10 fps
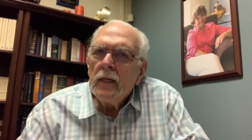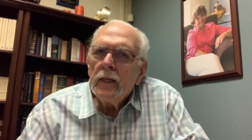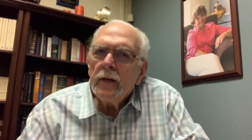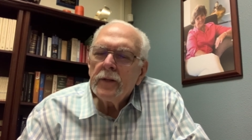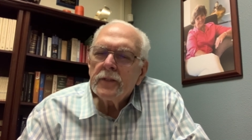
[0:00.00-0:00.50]

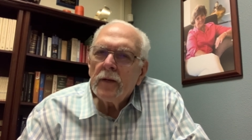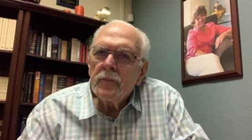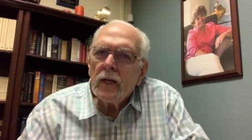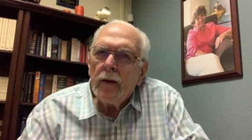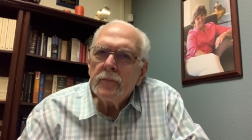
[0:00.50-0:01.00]
There are
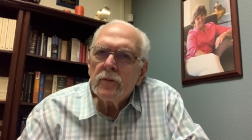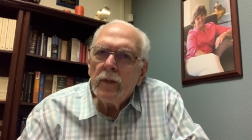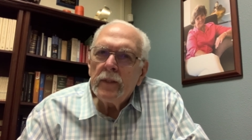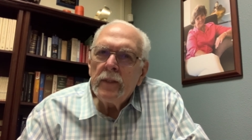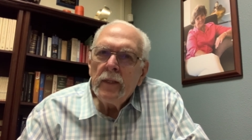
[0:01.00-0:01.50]
sometimes
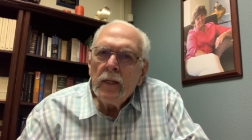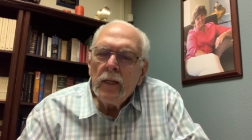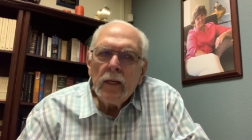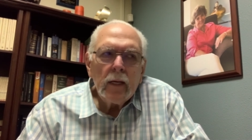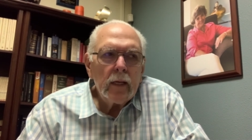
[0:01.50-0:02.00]
when
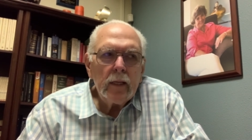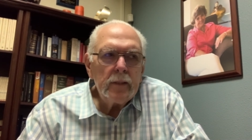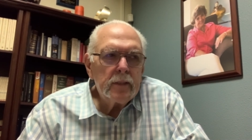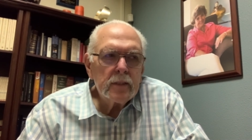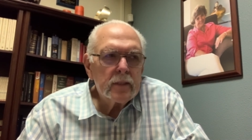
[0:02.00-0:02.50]
it
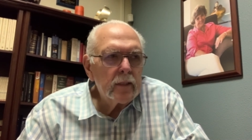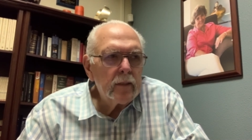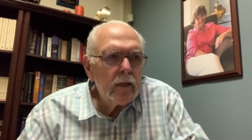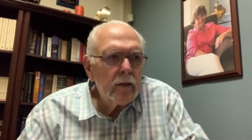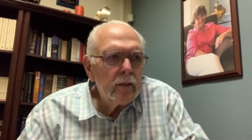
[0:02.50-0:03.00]
just in,
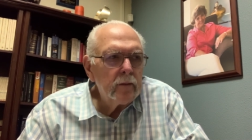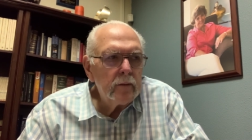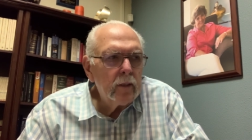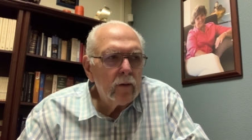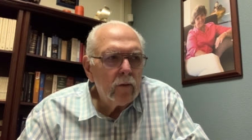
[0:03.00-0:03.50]
in
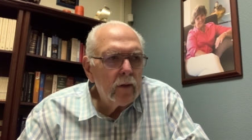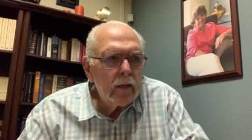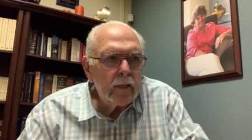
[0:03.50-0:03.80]
you know,